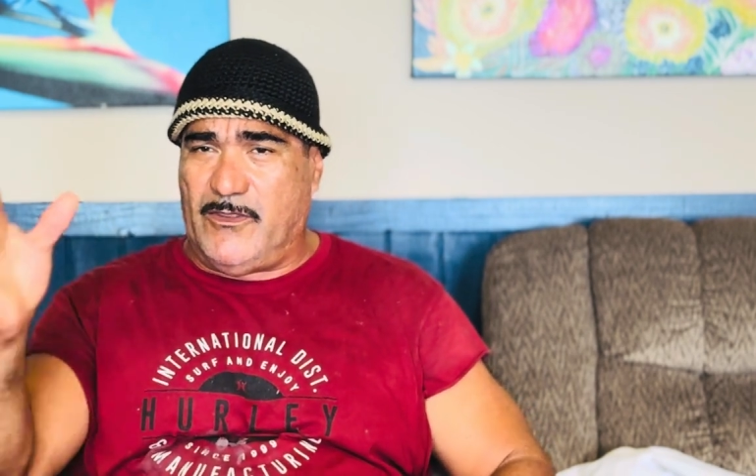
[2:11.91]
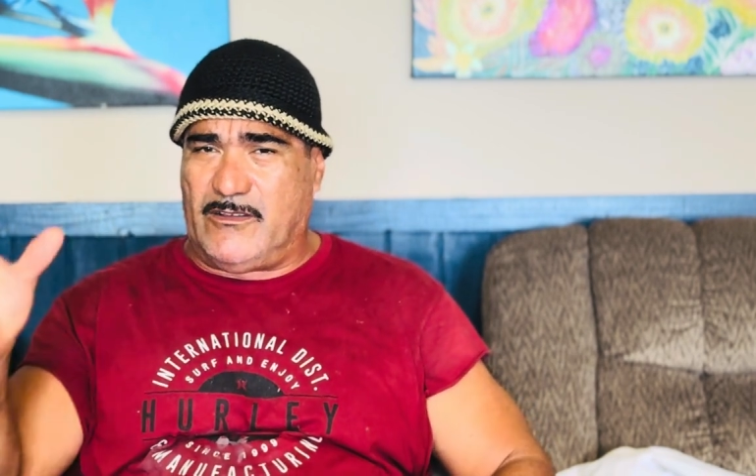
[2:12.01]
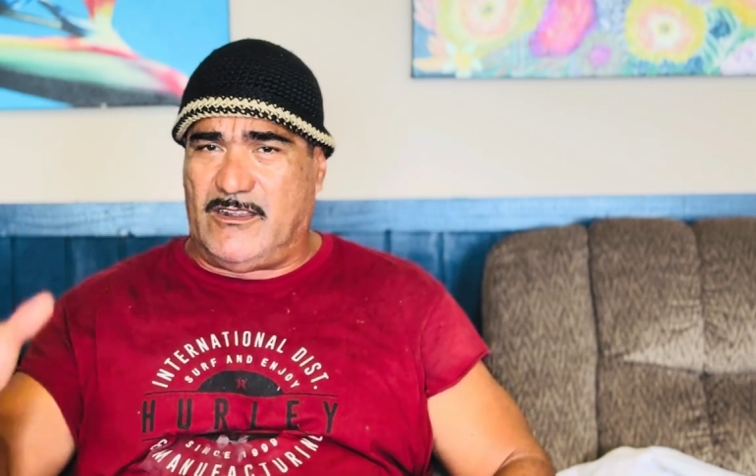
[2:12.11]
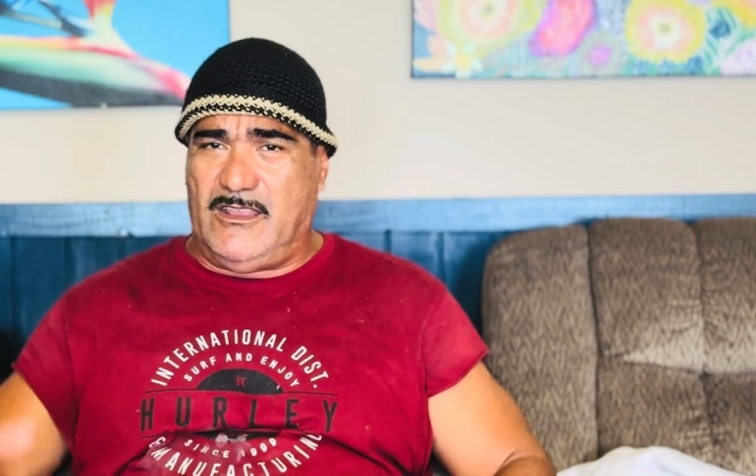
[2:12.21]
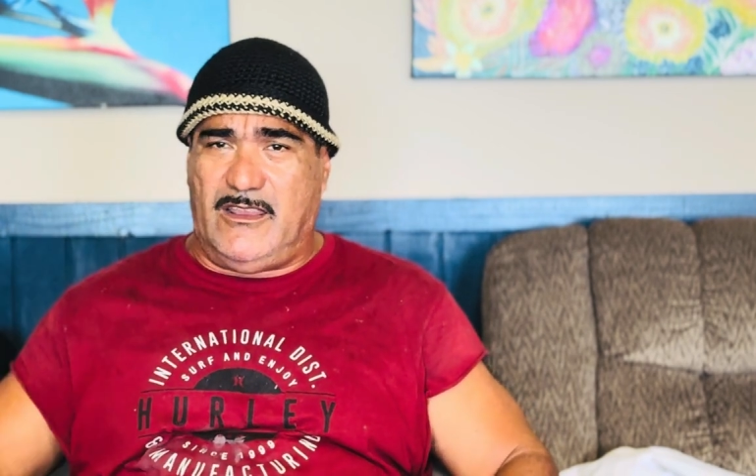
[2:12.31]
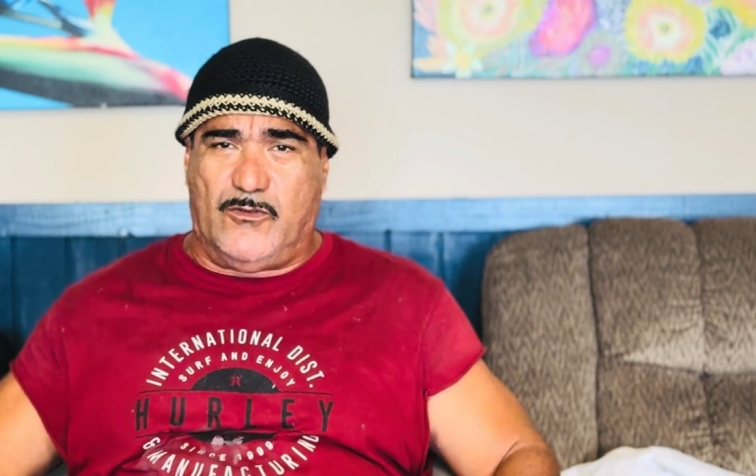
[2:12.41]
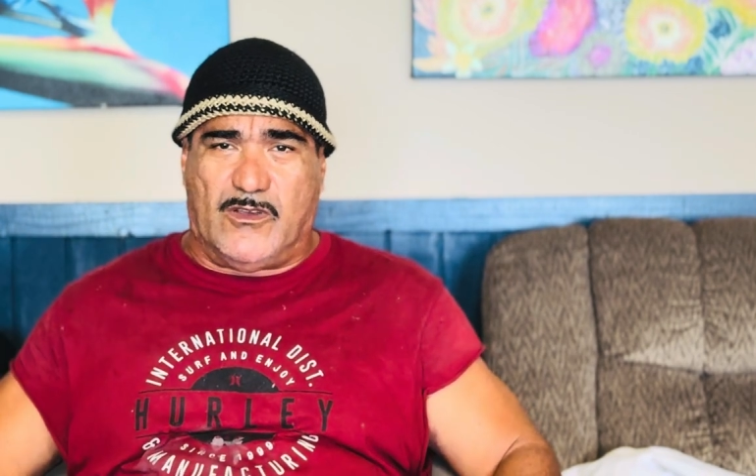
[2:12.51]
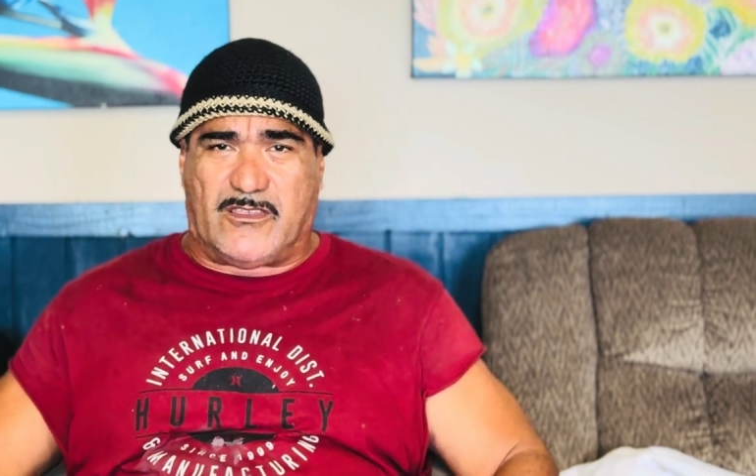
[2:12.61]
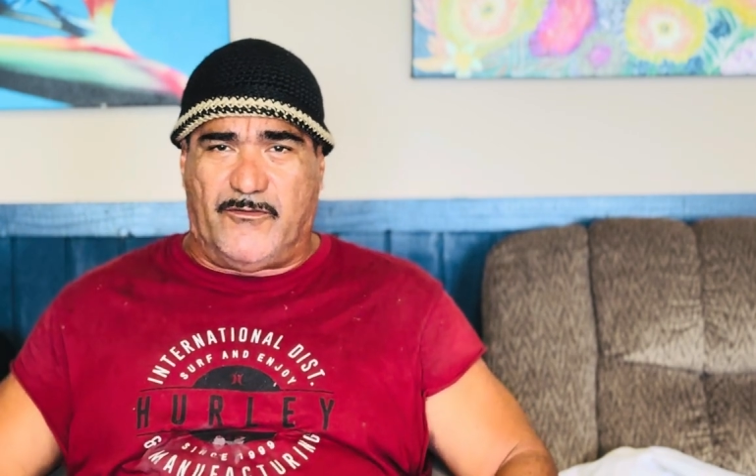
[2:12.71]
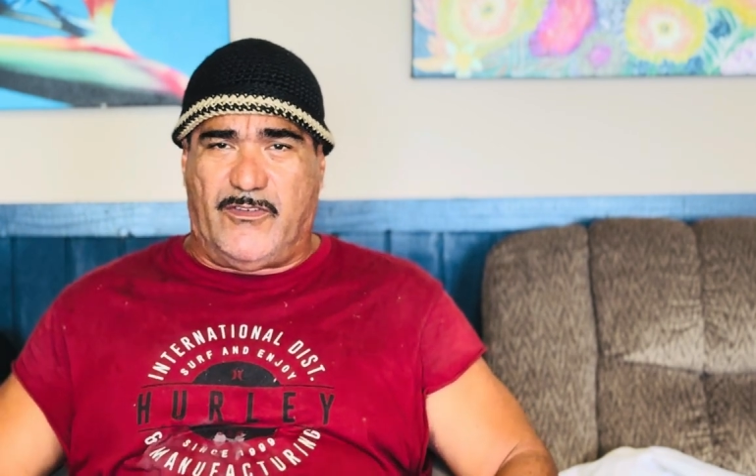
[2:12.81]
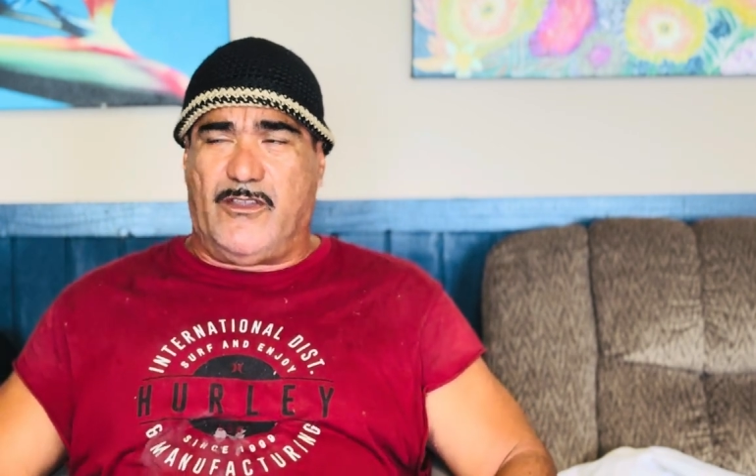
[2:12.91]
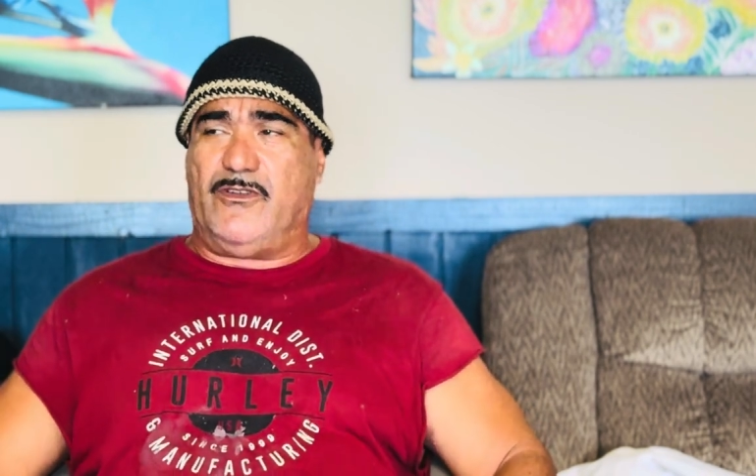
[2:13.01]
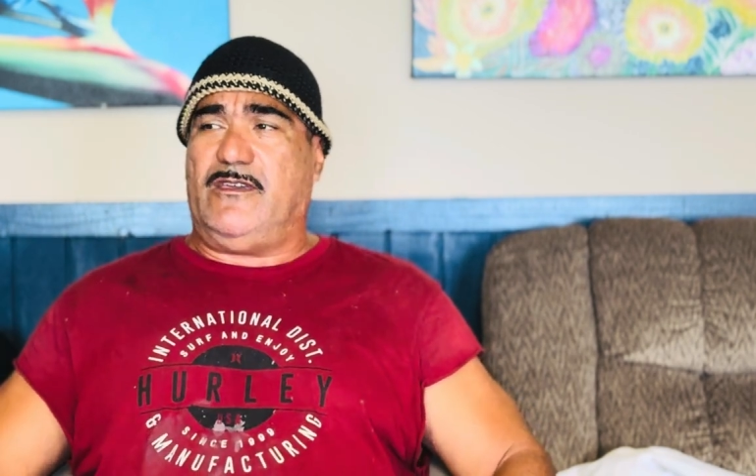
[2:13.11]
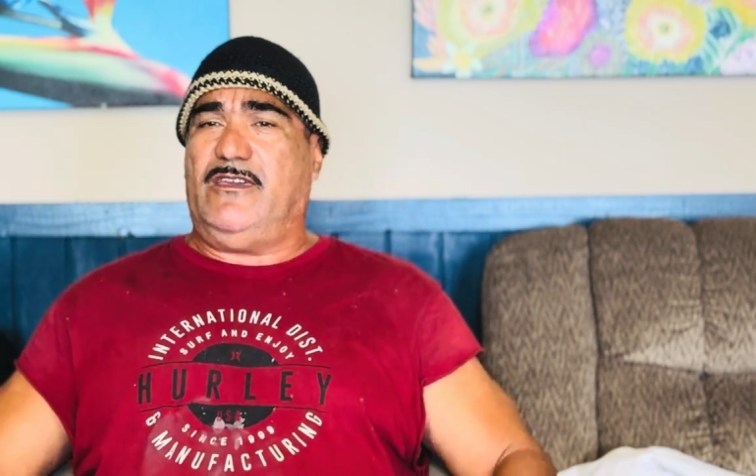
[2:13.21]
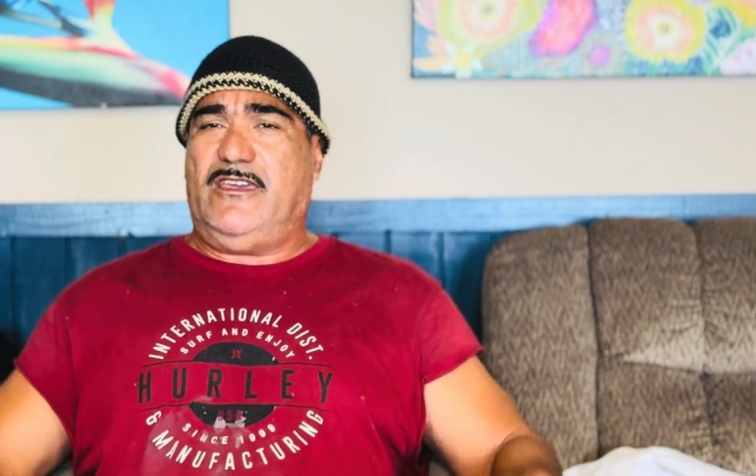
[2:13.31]
Now, Kalili was a
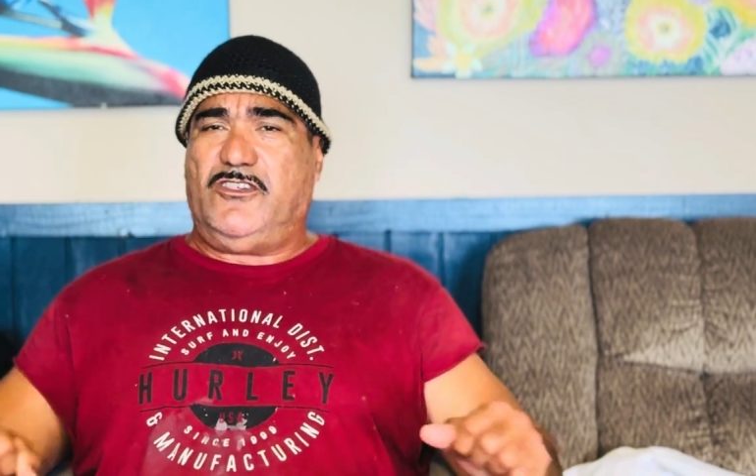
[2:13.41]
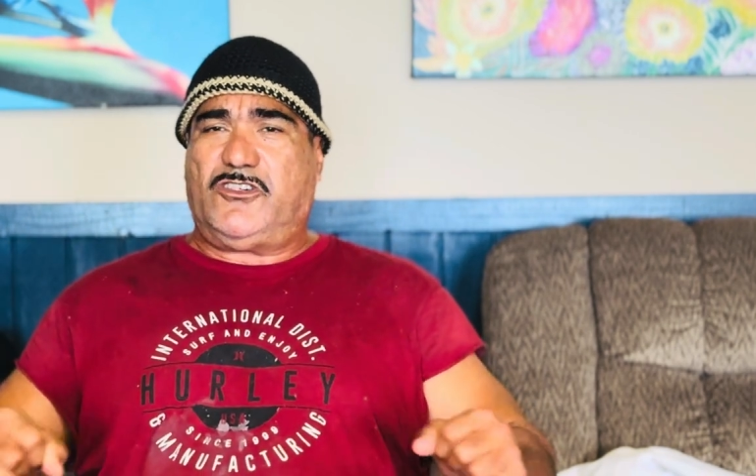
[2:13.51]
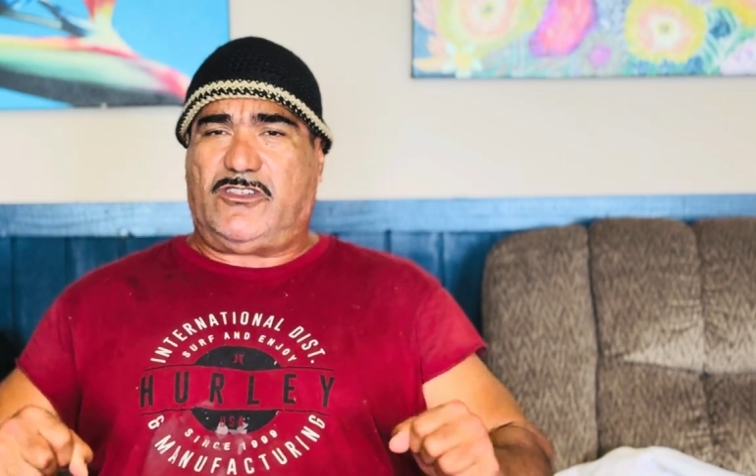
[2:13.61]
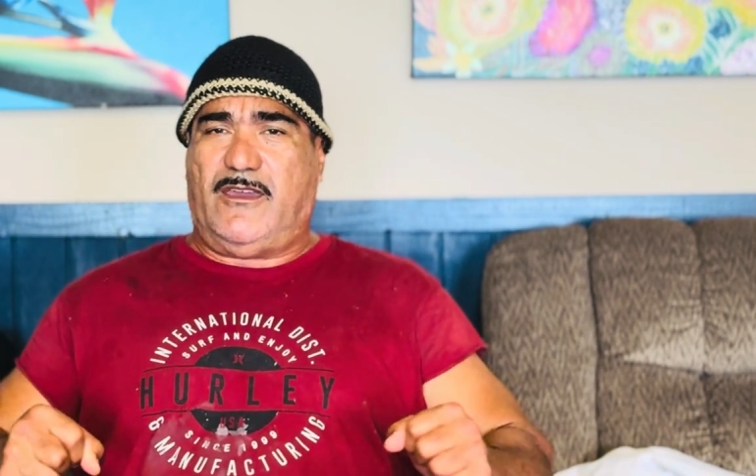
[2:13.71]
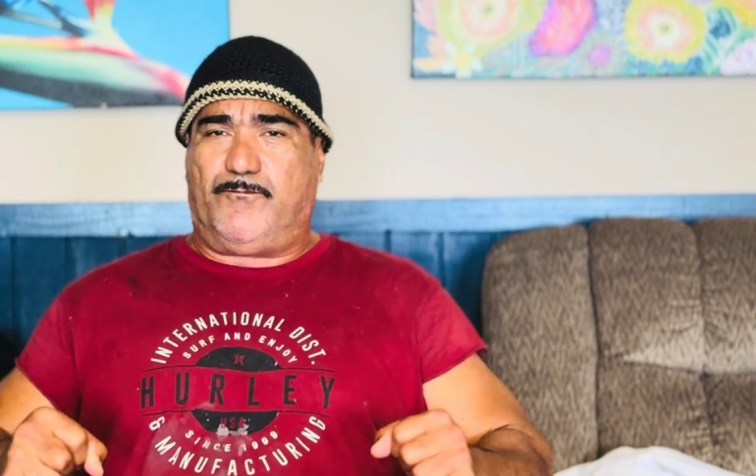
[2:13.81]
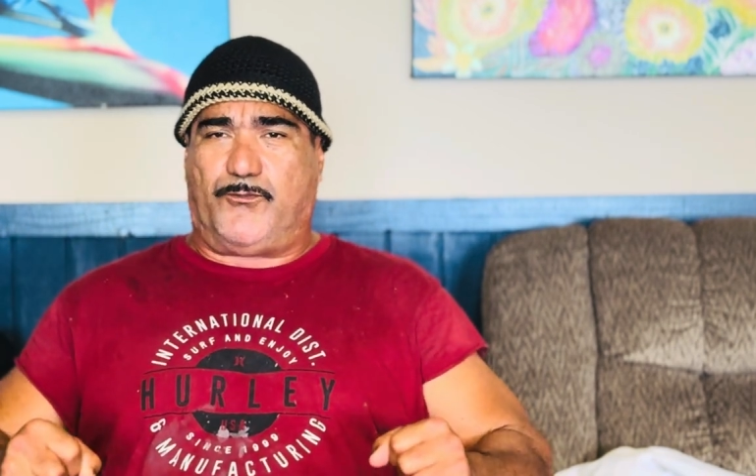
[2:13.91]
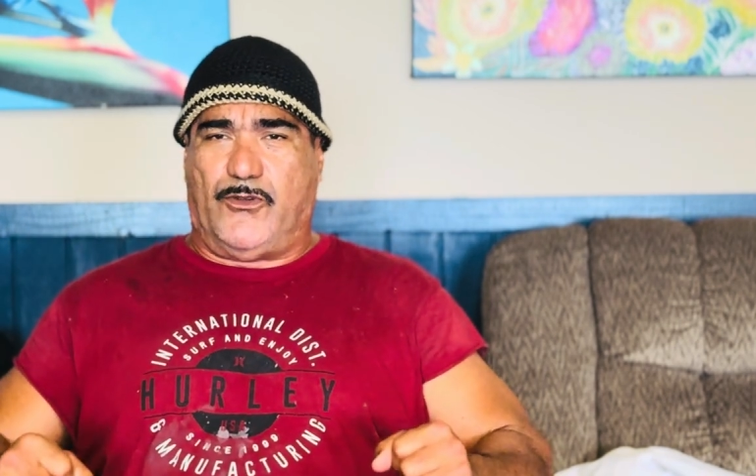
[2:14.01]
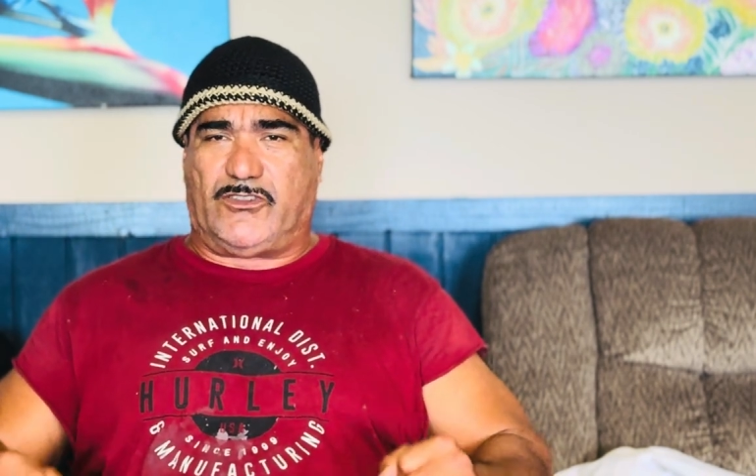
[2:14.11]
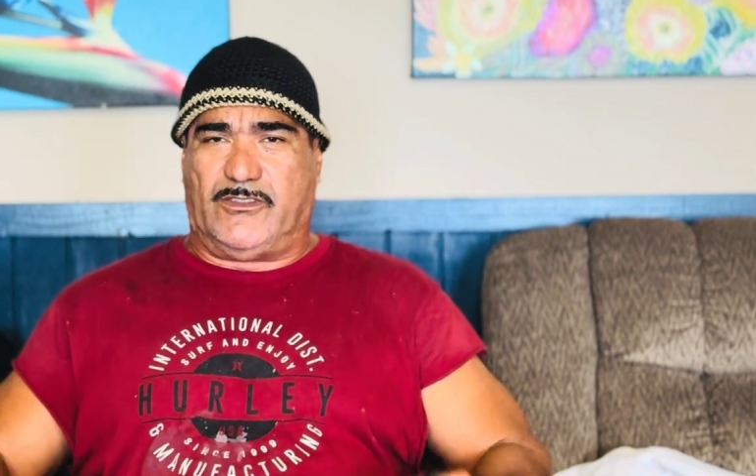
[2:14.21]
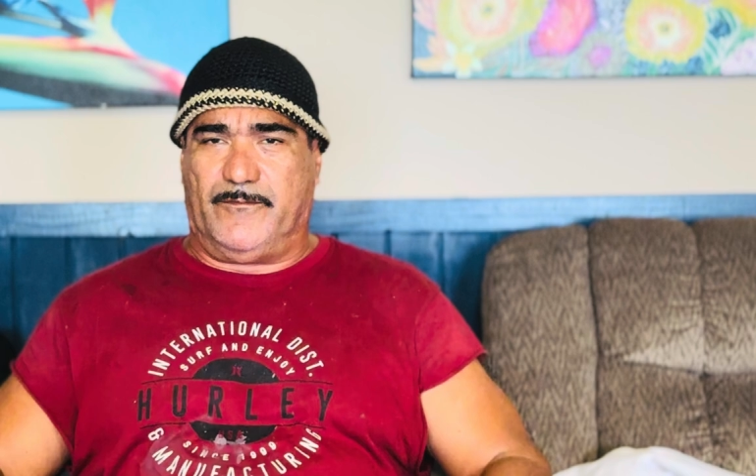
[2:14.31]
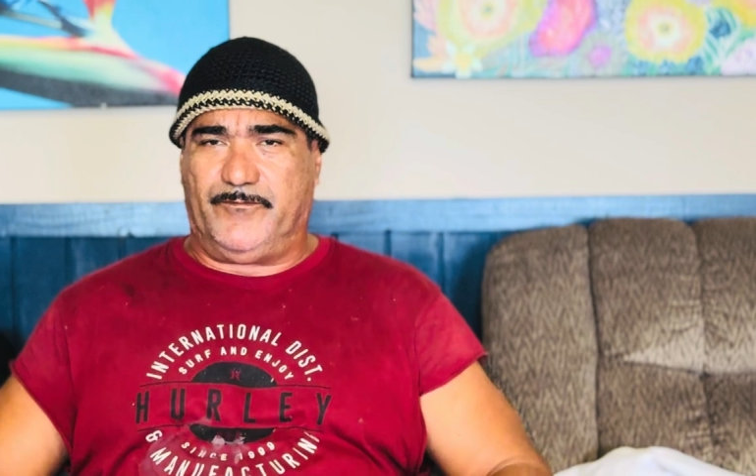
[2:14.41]
very in-shape person,